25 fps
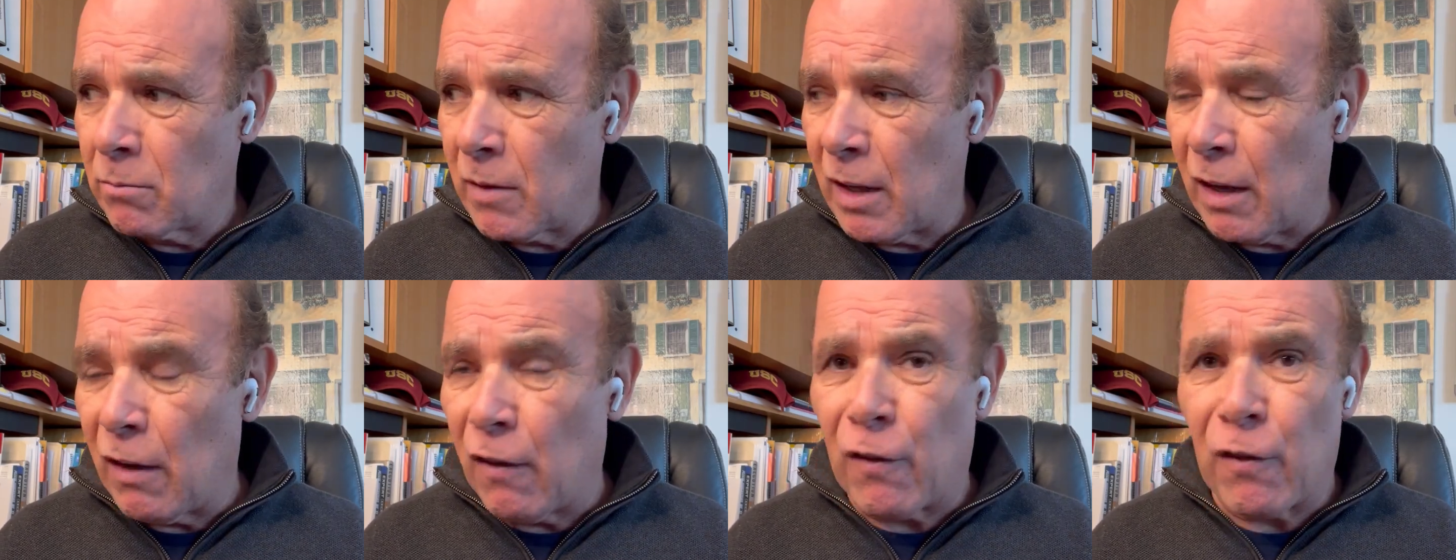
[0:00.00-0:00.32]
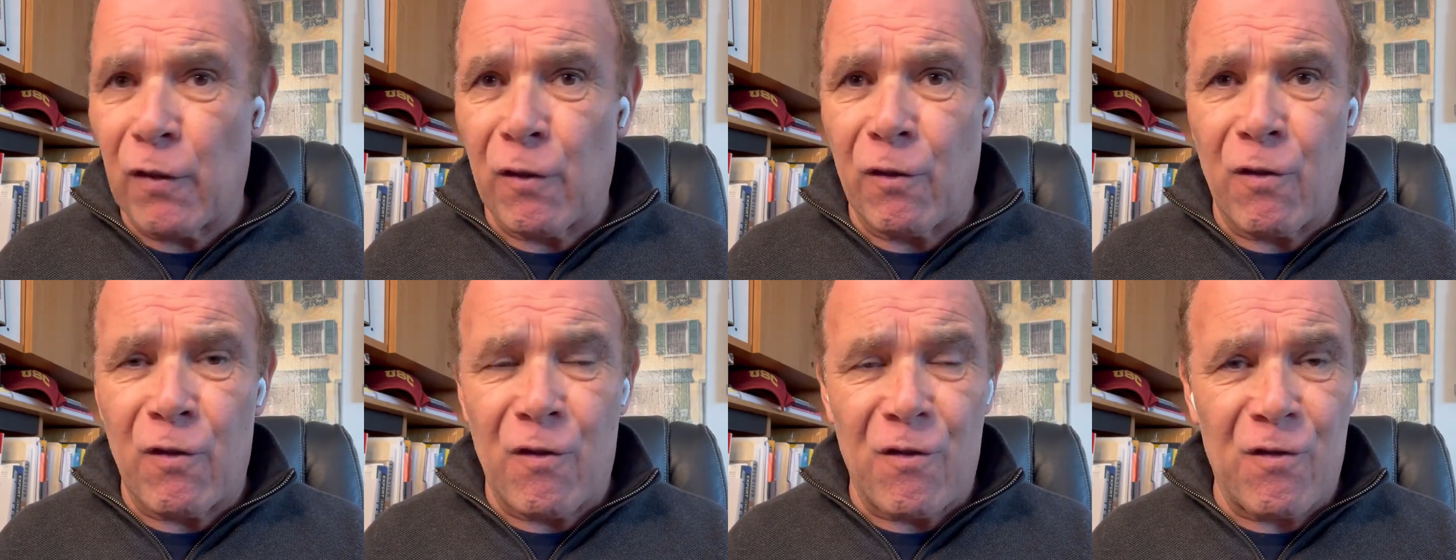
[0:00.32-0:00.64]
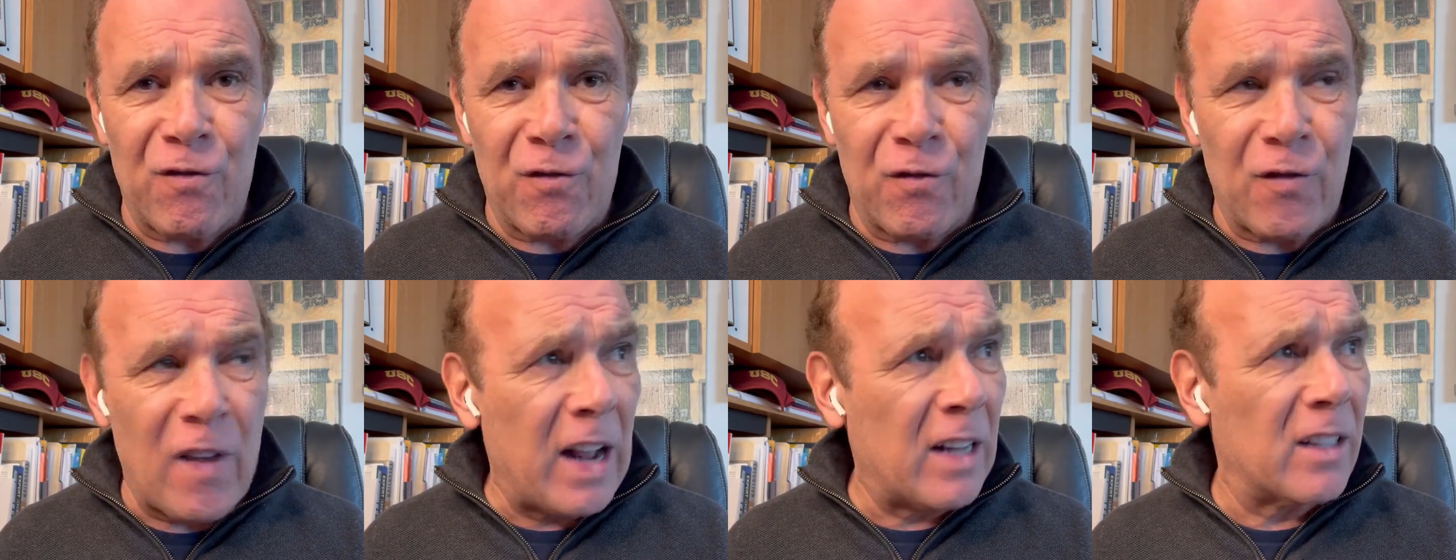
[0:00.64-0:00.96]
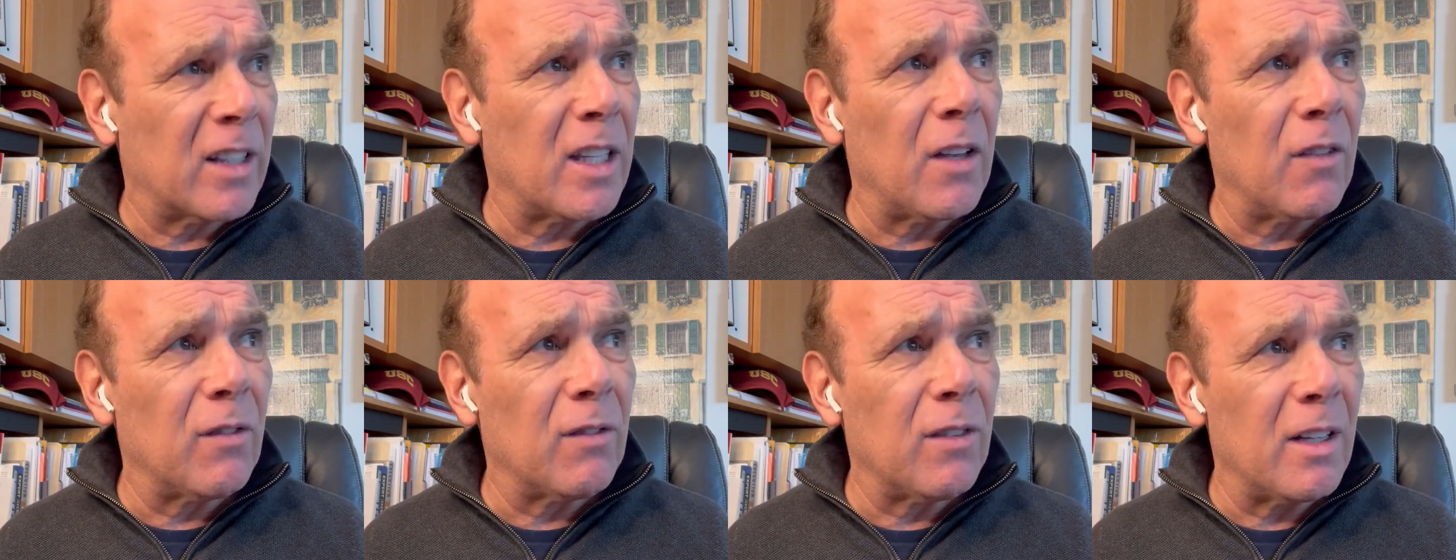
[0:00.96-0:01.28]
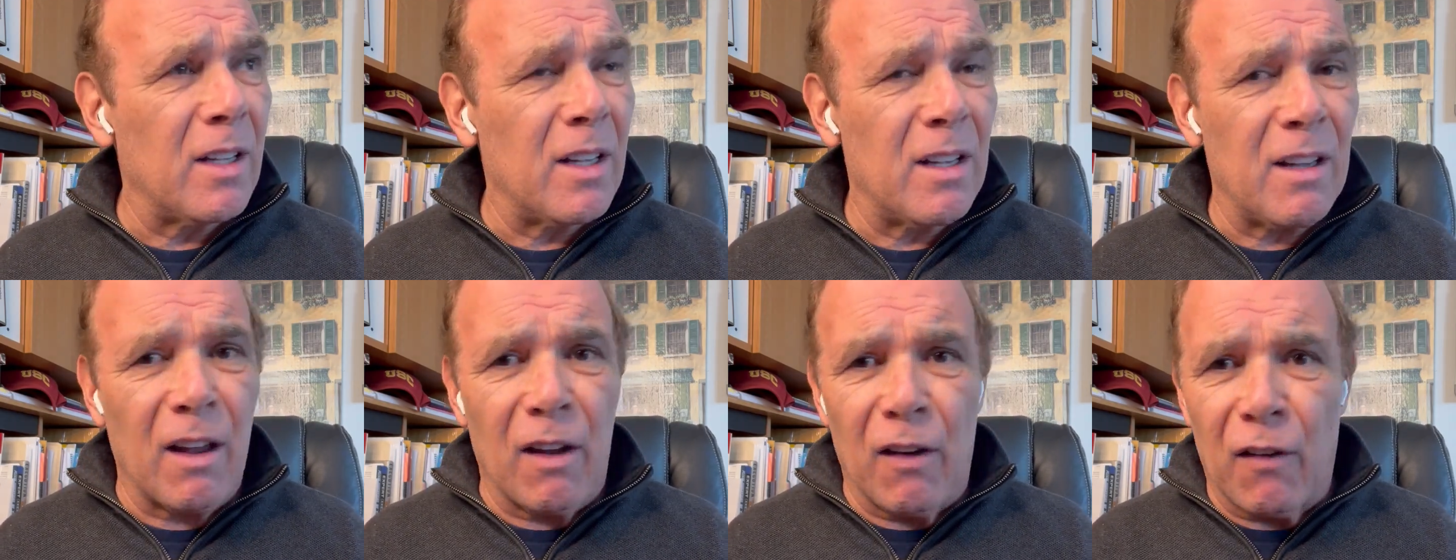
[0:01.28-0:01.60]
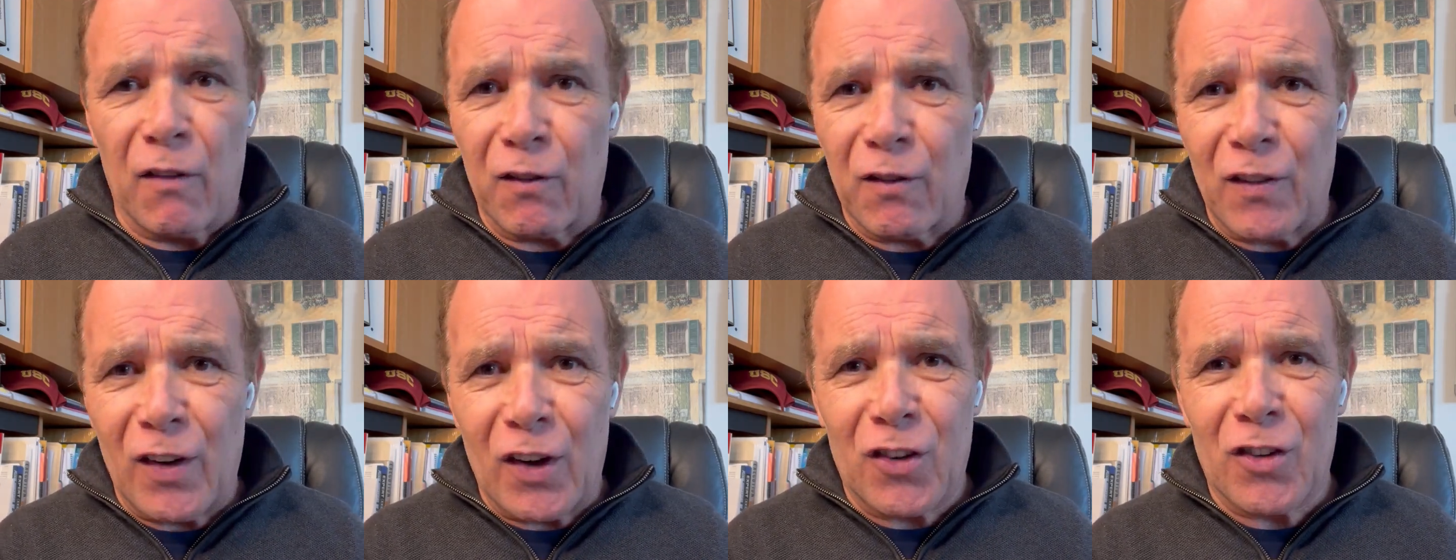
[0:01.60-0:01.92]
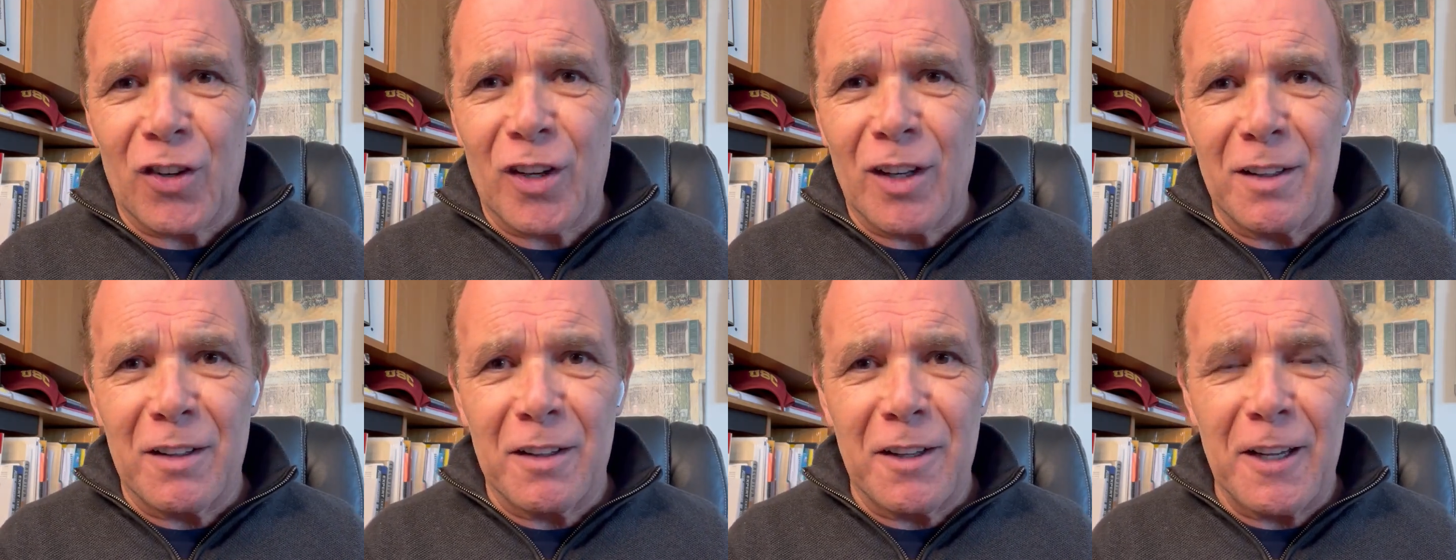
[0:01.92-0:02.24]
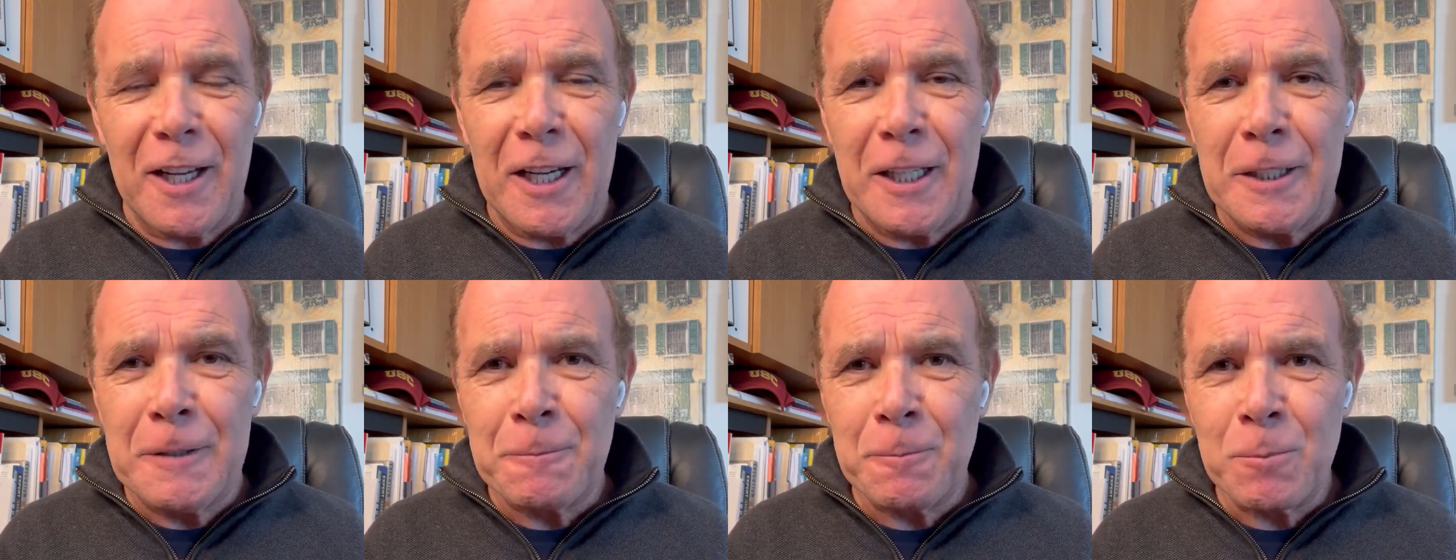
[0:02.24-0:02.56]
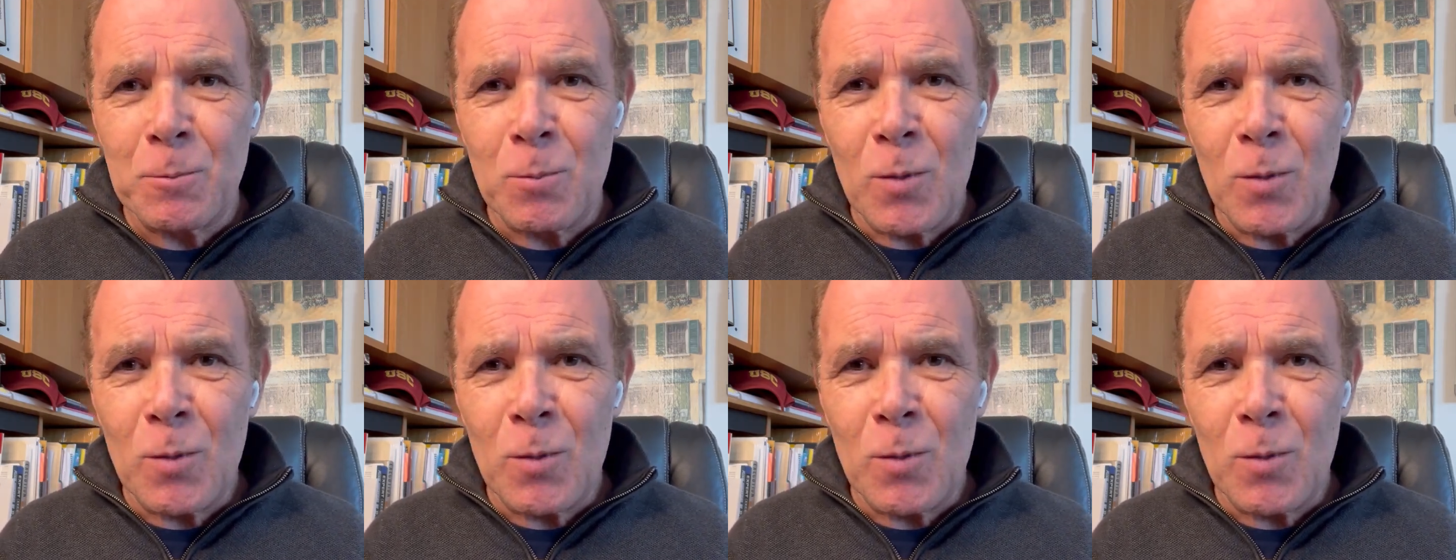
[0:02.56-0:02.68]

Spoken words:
effectively, efficiently.